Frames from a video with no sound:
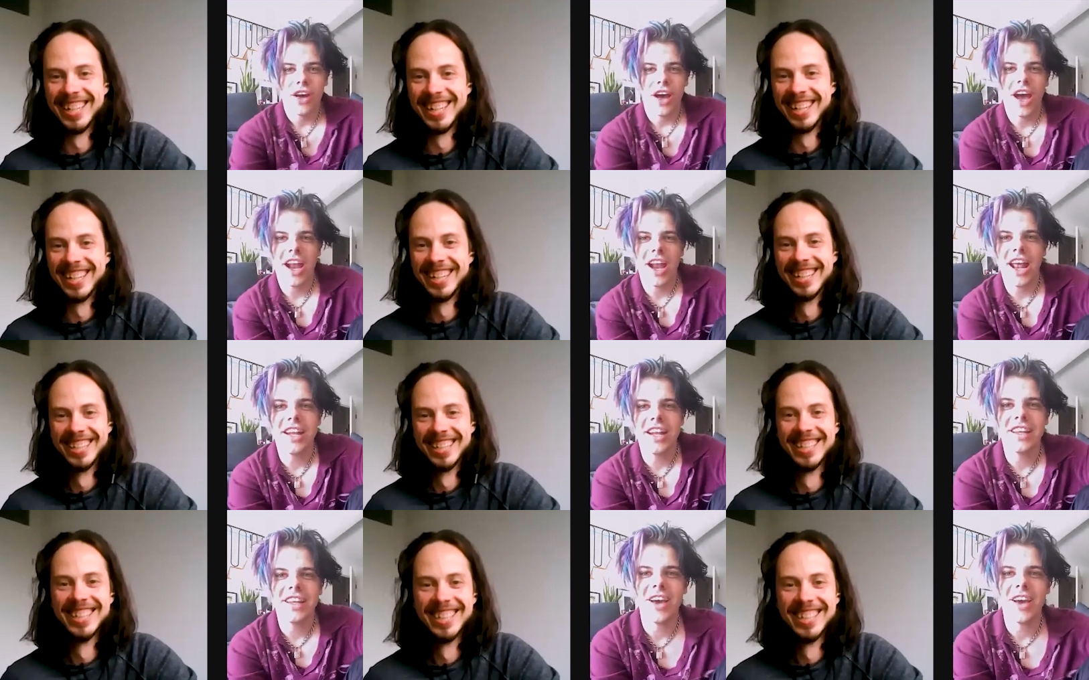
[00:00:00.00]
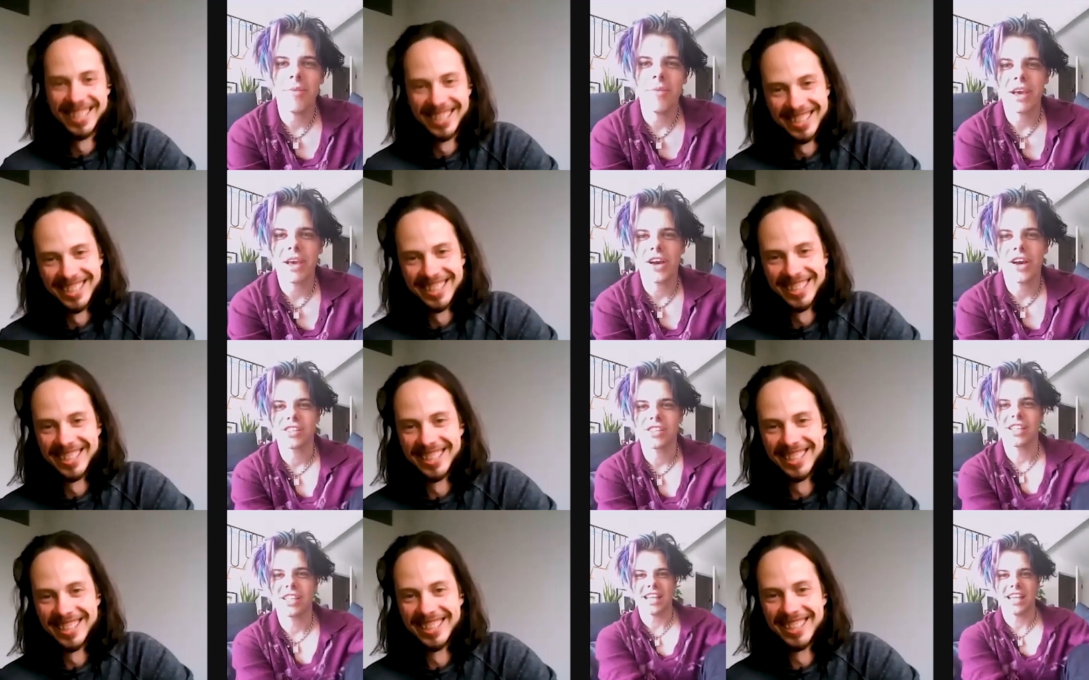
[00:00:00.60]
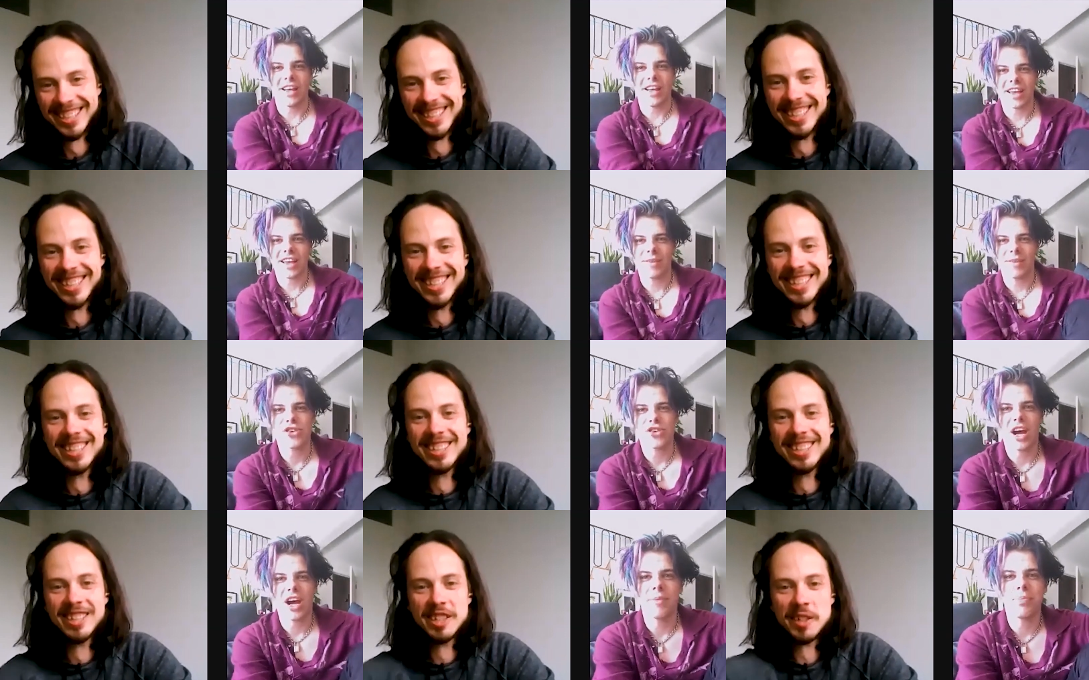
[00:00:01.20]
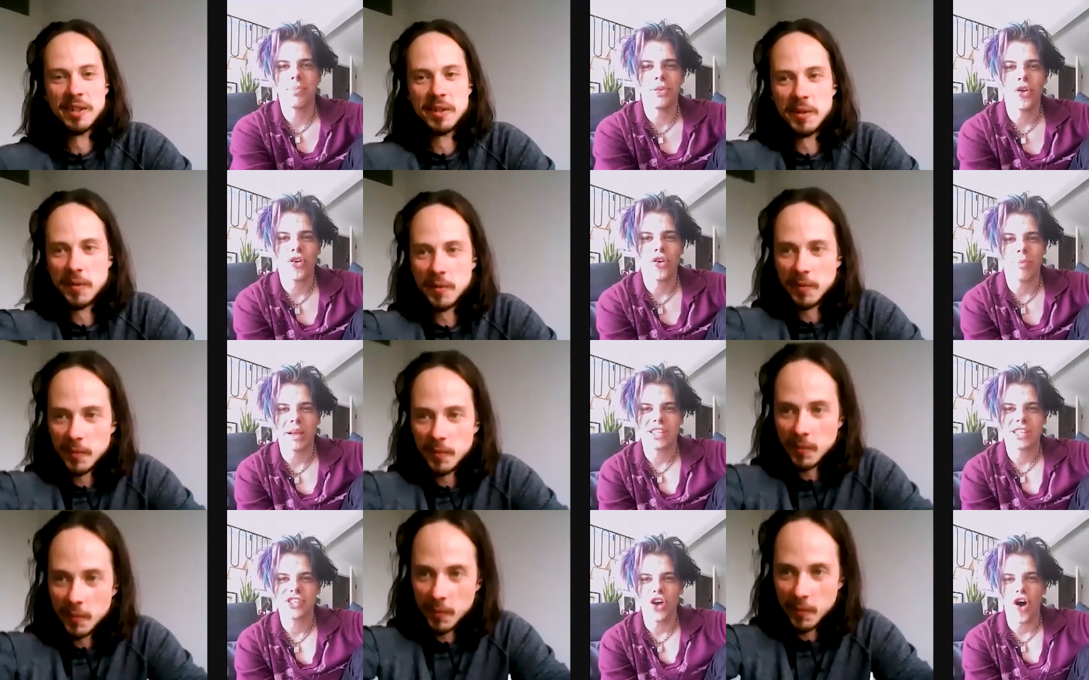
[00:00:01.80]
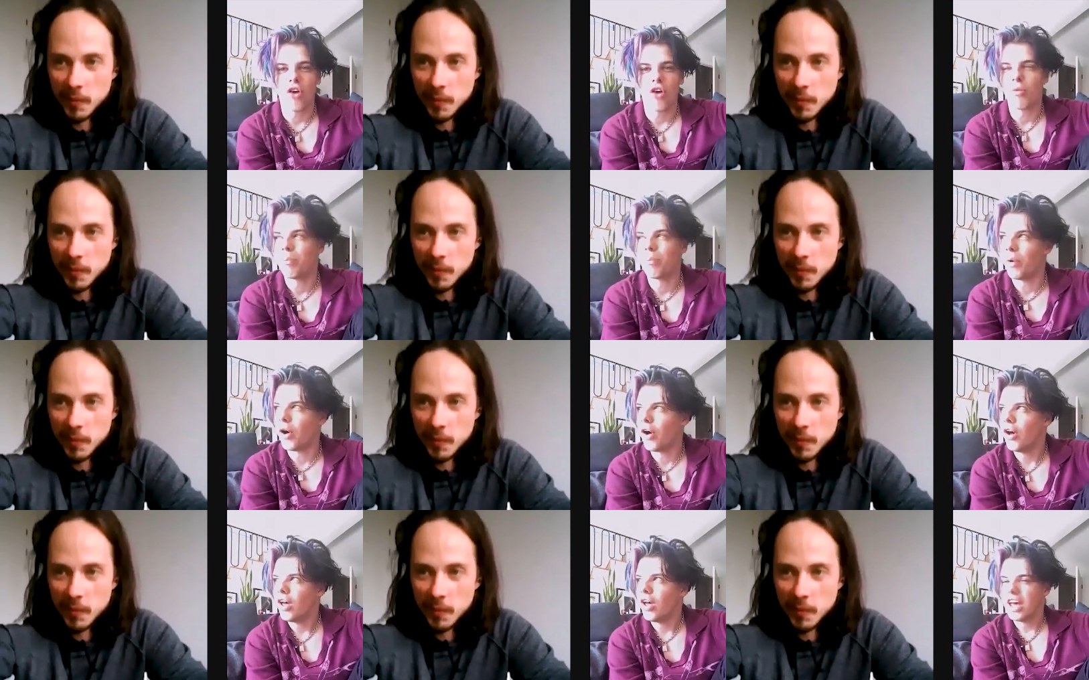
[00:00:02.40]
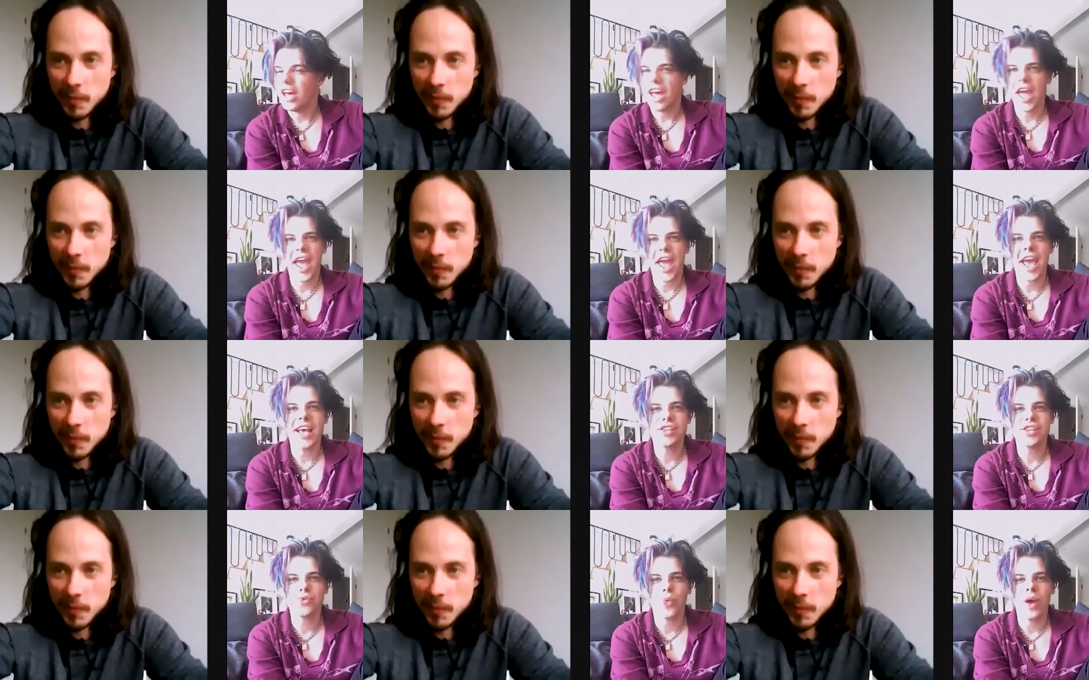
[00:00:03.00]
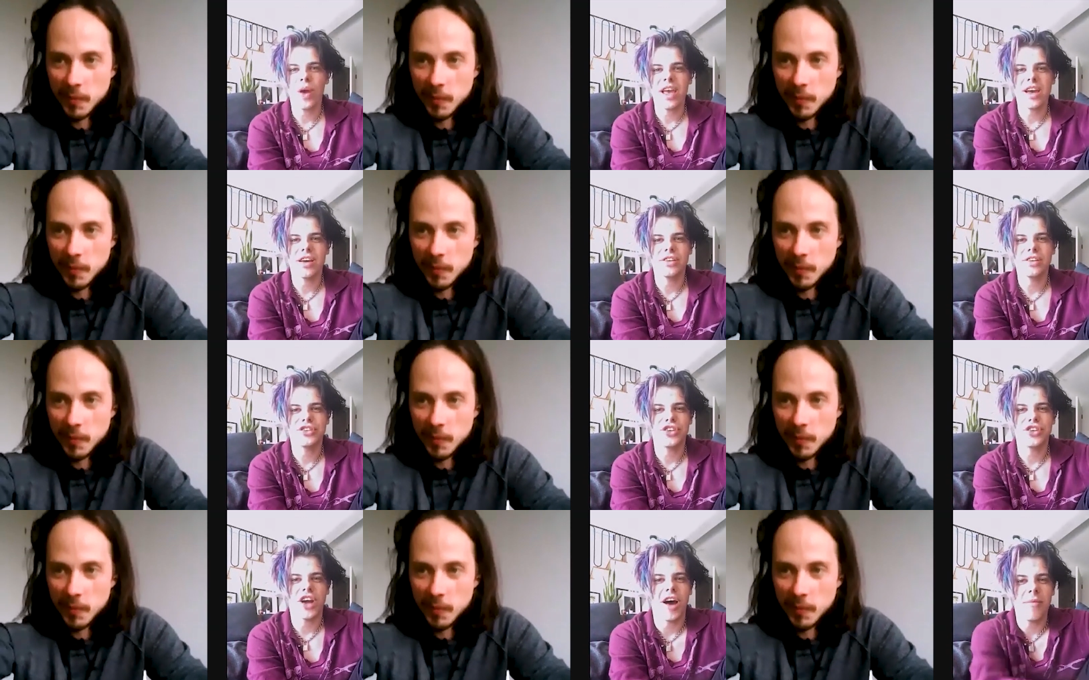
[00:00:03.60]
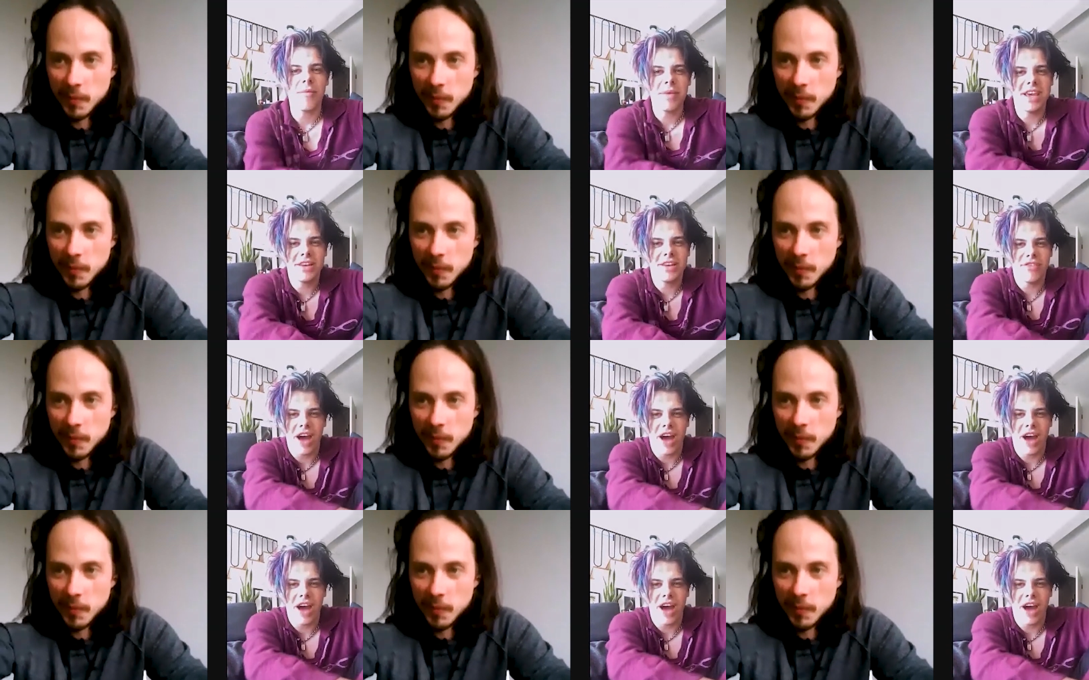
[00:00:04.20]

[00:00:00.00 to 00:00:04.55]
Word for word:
Speaker 1: an idiot because it sounds like I'm trying to plug my song, but it is weird. Do you know what I mean?